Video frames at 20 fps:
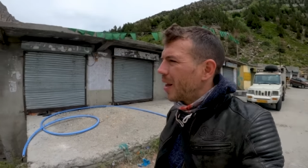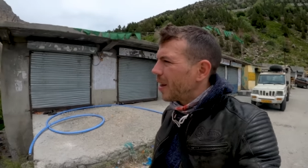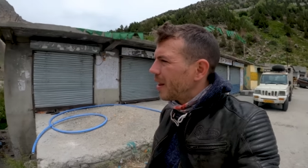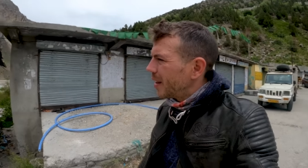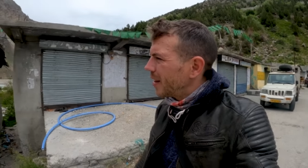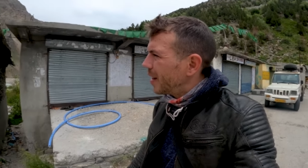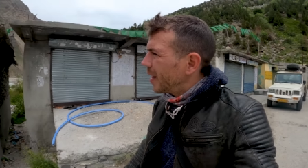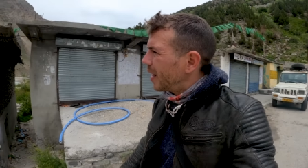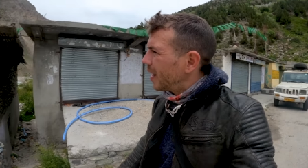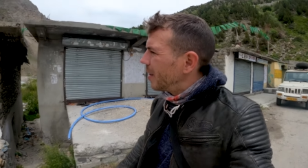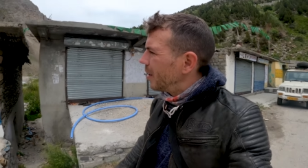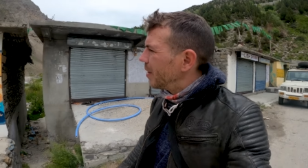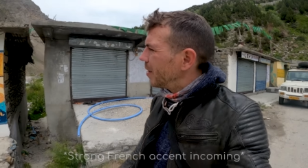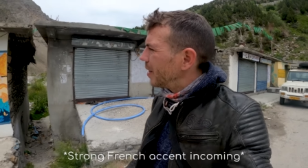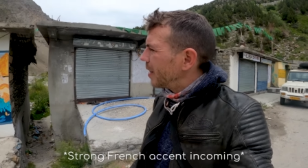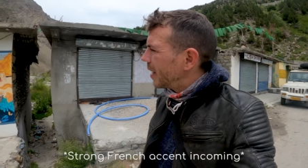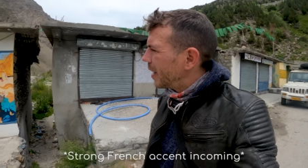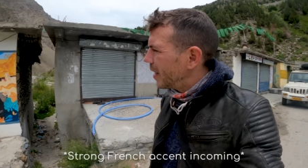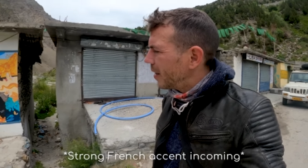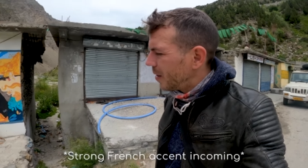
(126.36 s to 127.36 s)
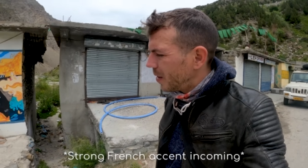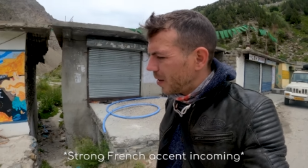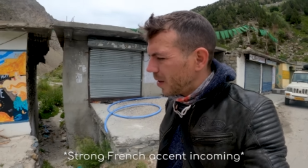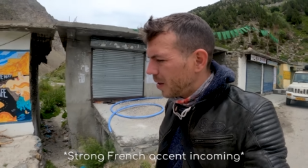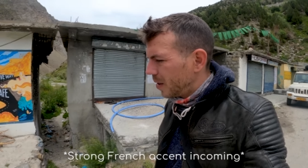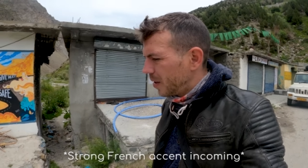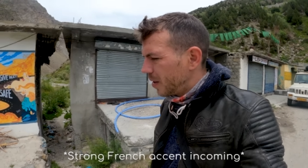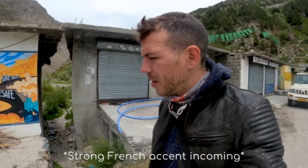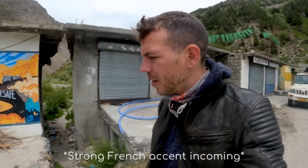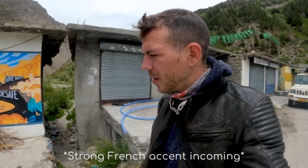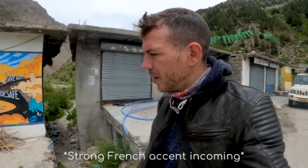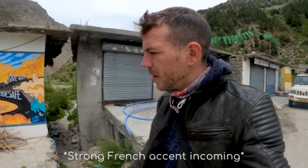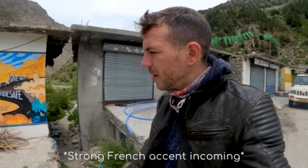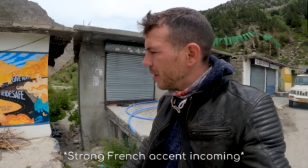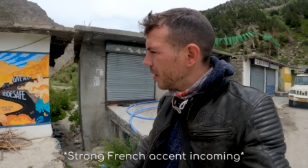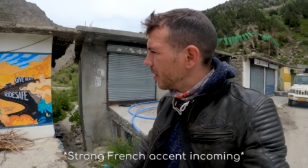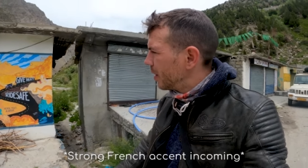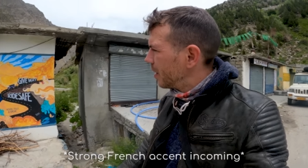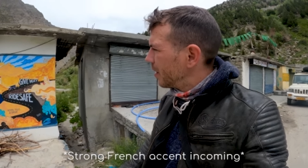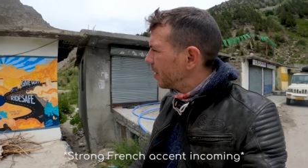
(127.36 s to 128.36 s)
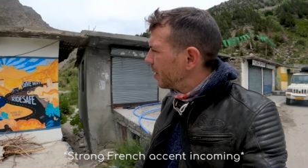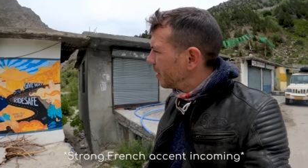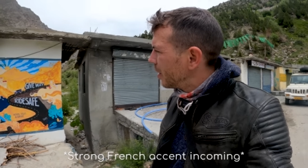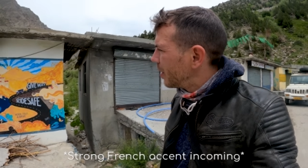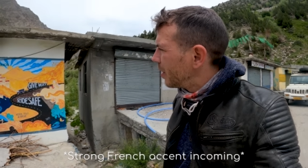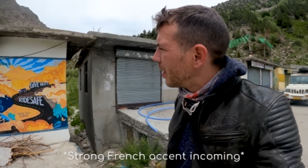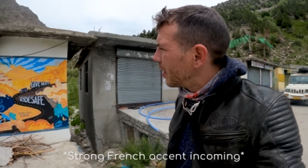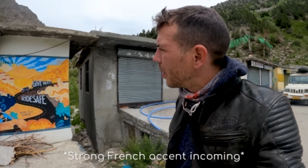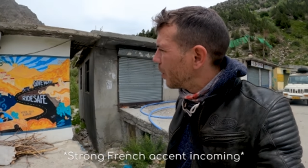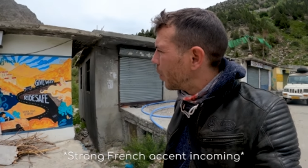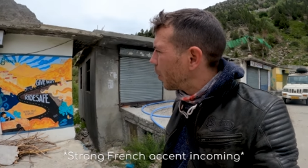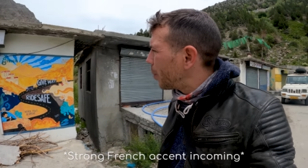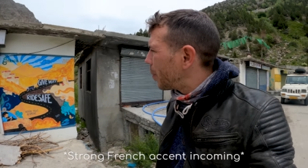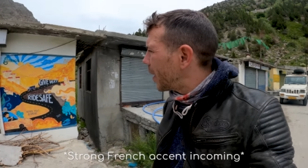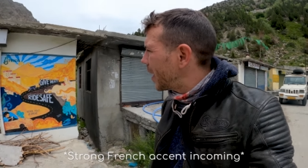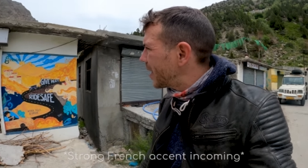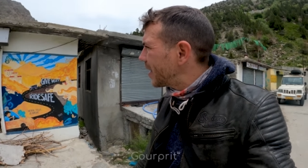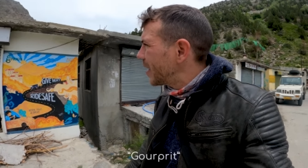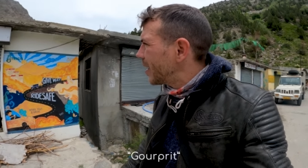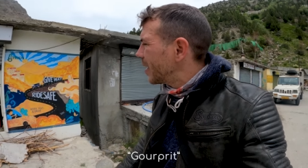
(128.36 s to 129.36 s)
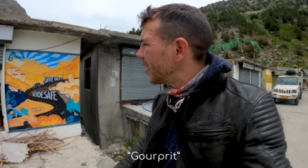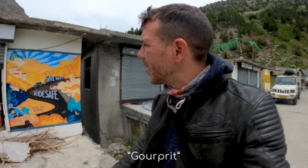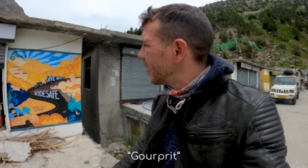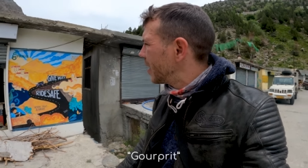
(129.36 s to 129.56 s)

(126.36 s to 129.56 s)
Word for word: think they are gone now. Gurpreet?